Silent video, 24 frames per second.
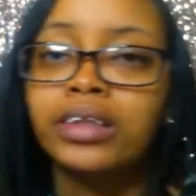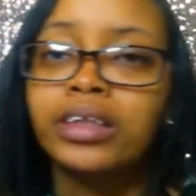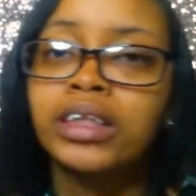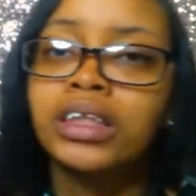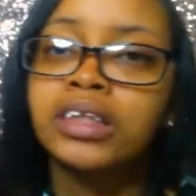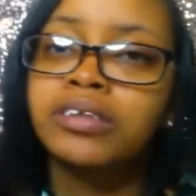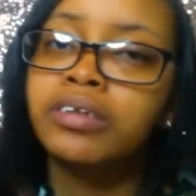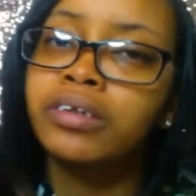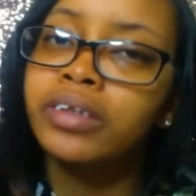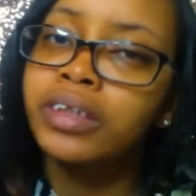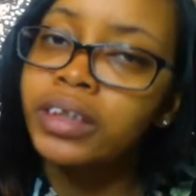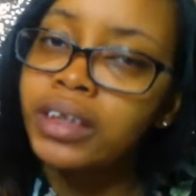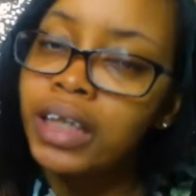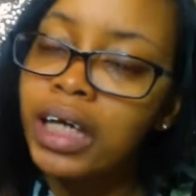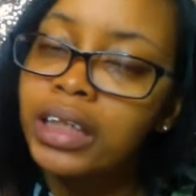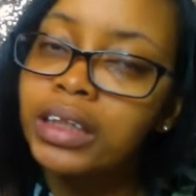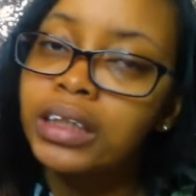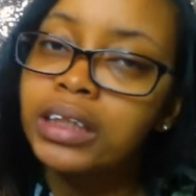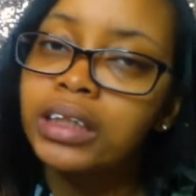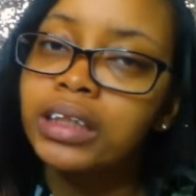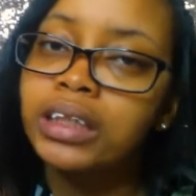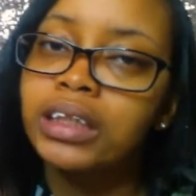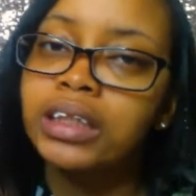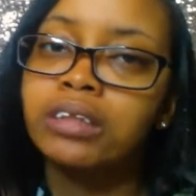She's very
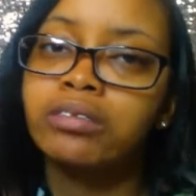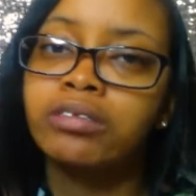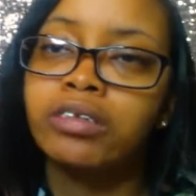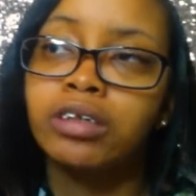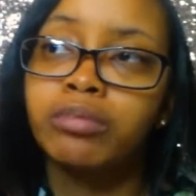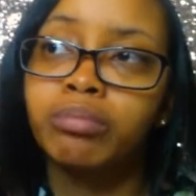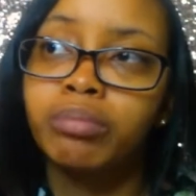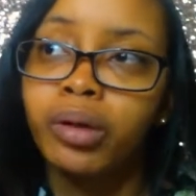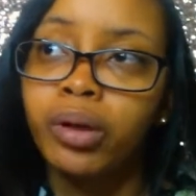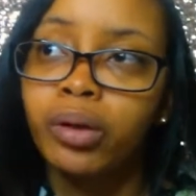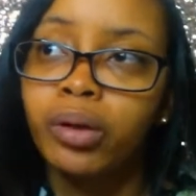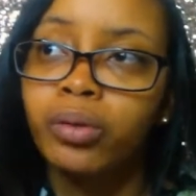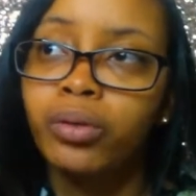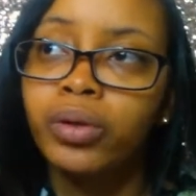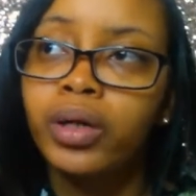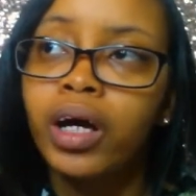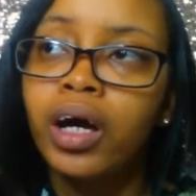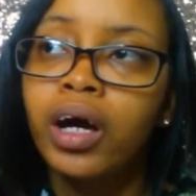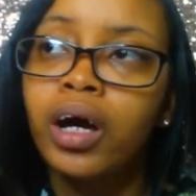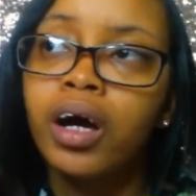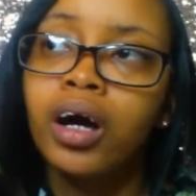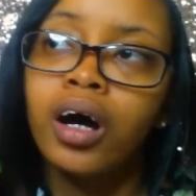sassy, she's very bold,